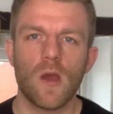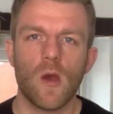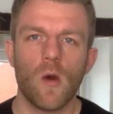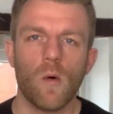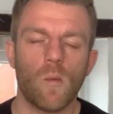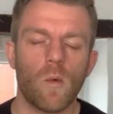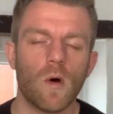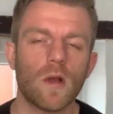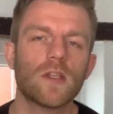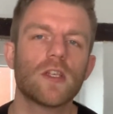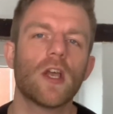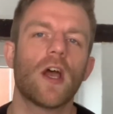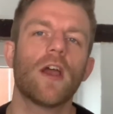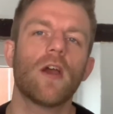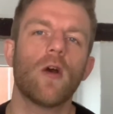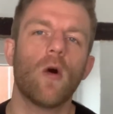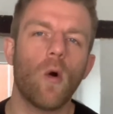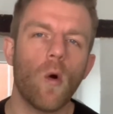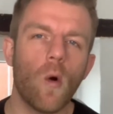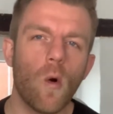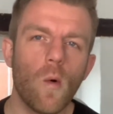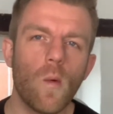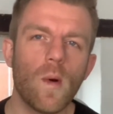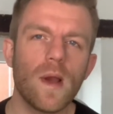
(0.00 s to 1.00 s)
What I
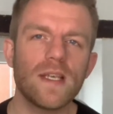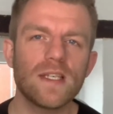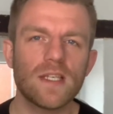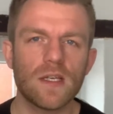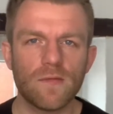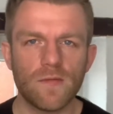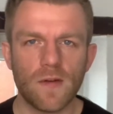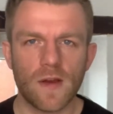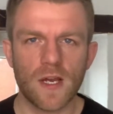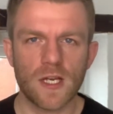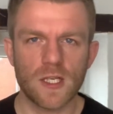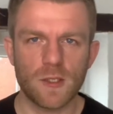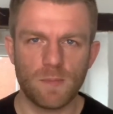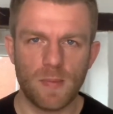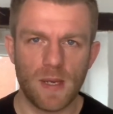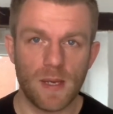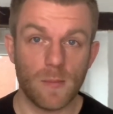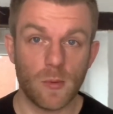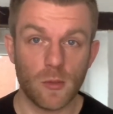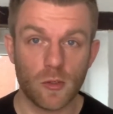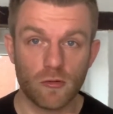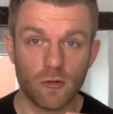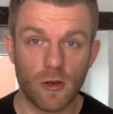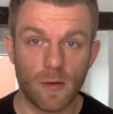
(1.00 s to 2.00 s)
always advise
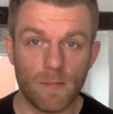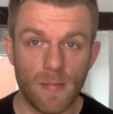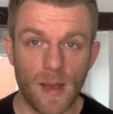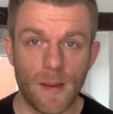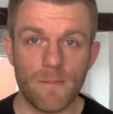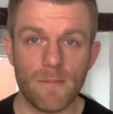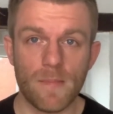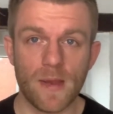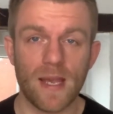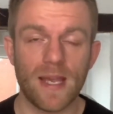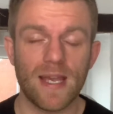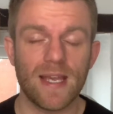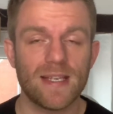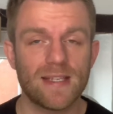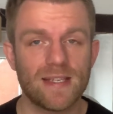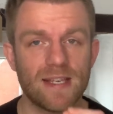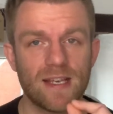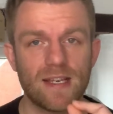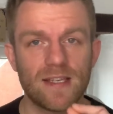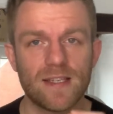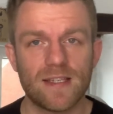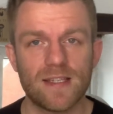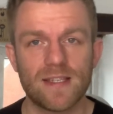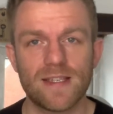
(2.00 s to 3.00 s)
people to remember is
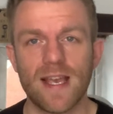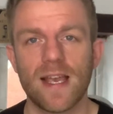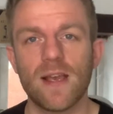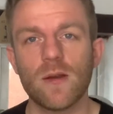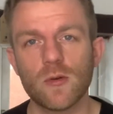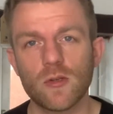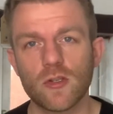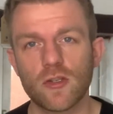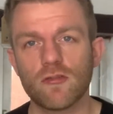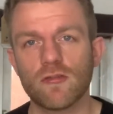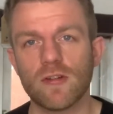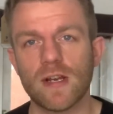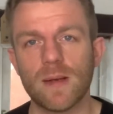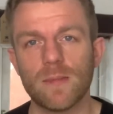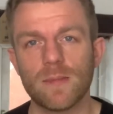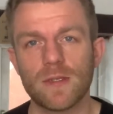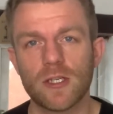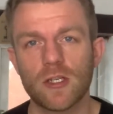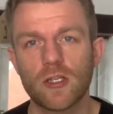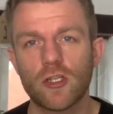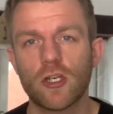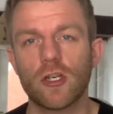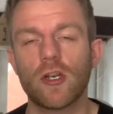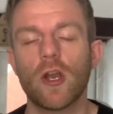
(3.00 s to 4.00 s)
that a sales
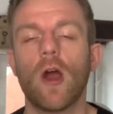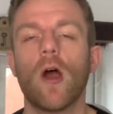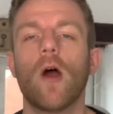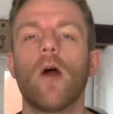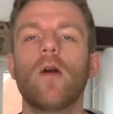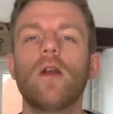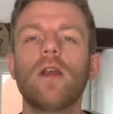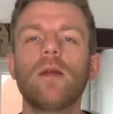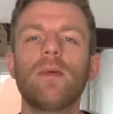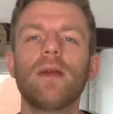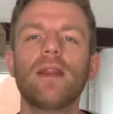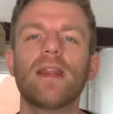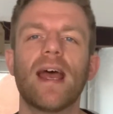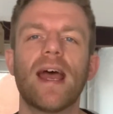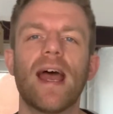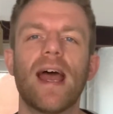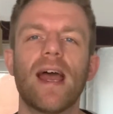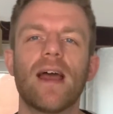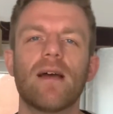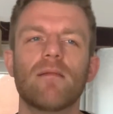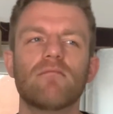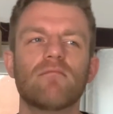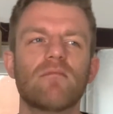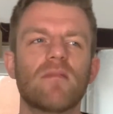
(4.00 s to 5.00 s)
script should only be
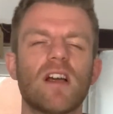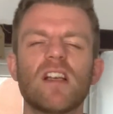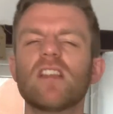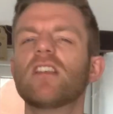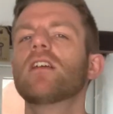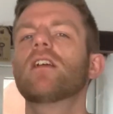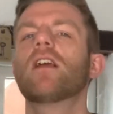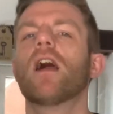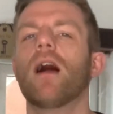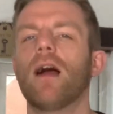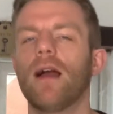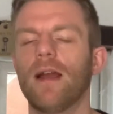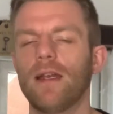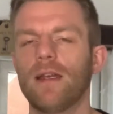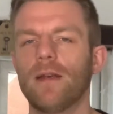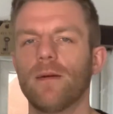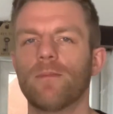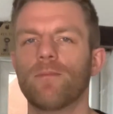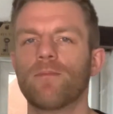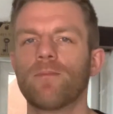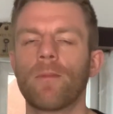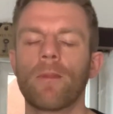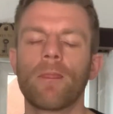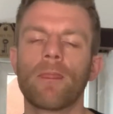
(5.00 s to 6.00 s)
there as a guide.
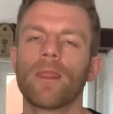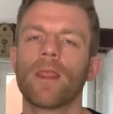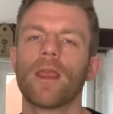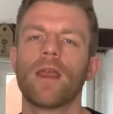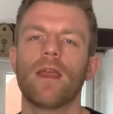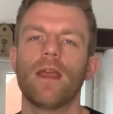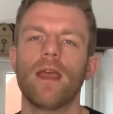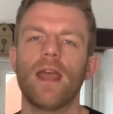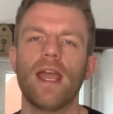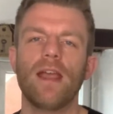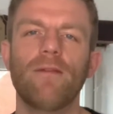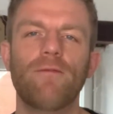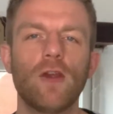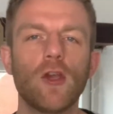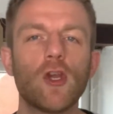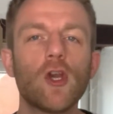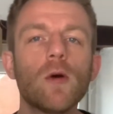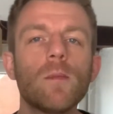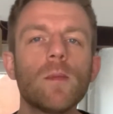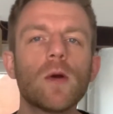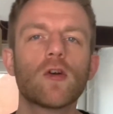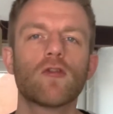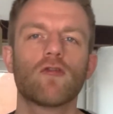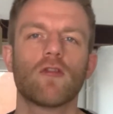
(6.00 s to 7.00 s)
If you
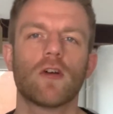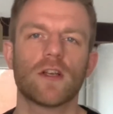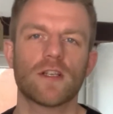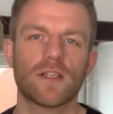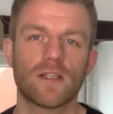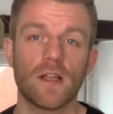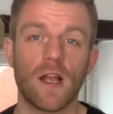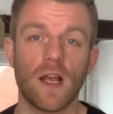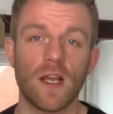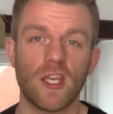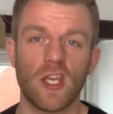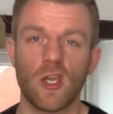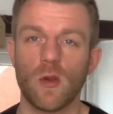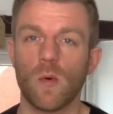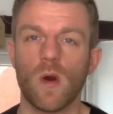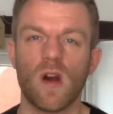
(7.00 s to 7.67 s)
come across like you